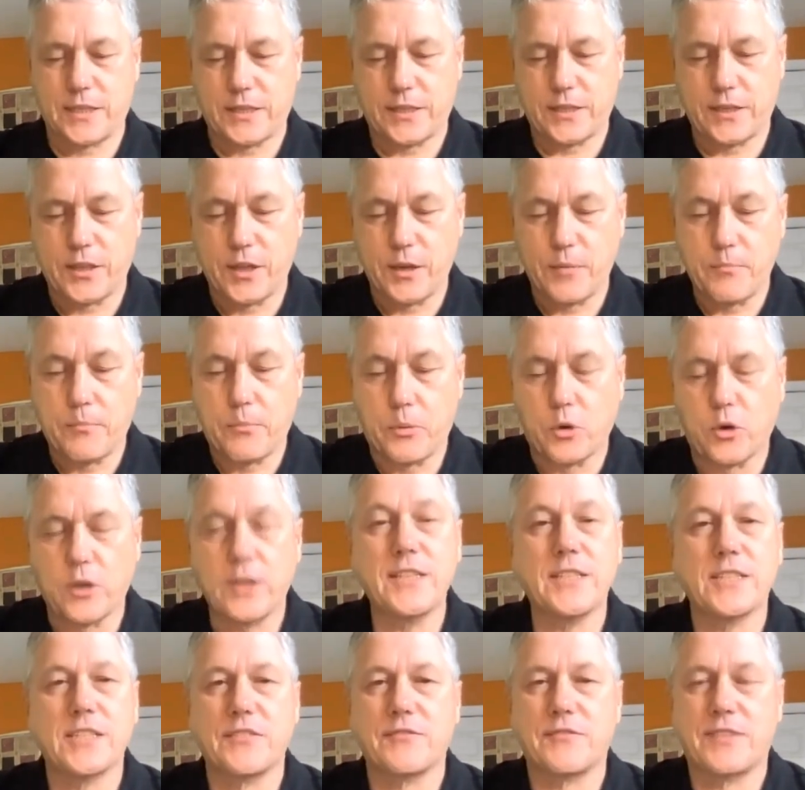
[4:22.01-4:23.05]
That the
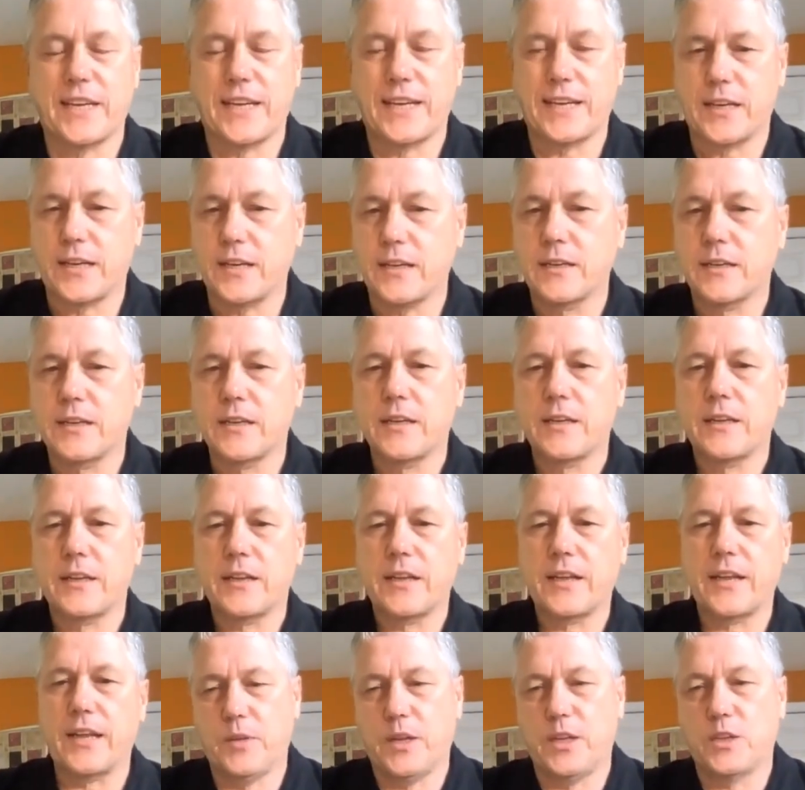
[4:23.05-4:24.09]
importance of data
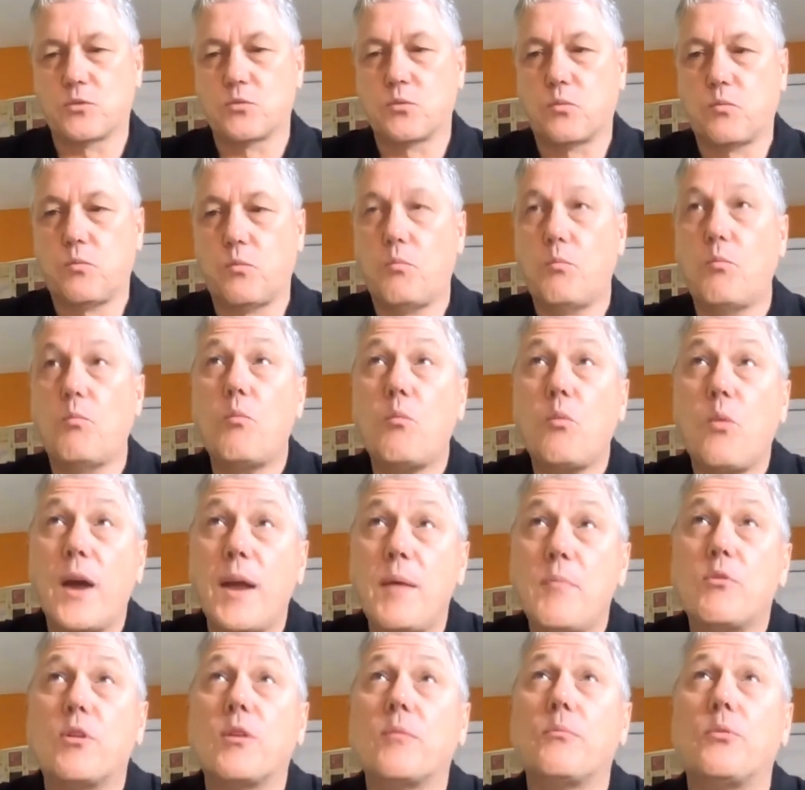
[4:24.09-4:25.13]
is
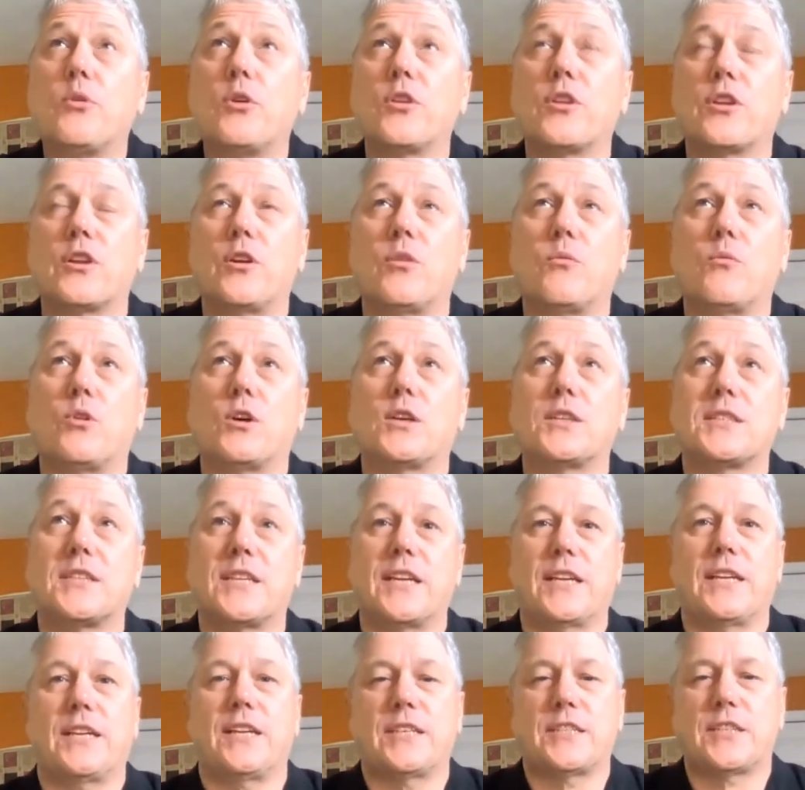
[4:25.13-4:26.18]
way more important than it was
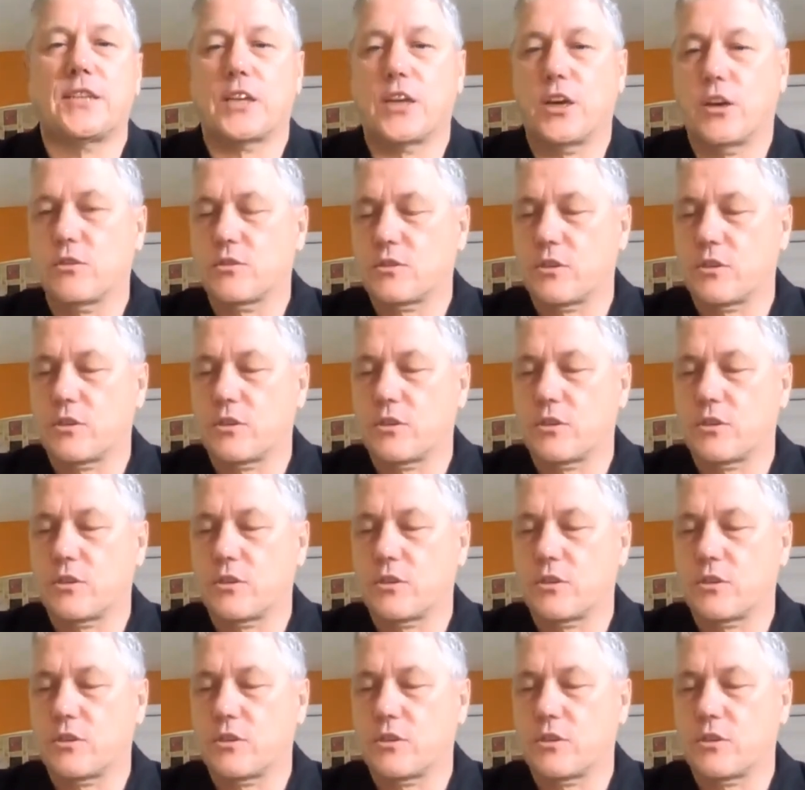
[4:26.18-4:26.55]
10 years ago.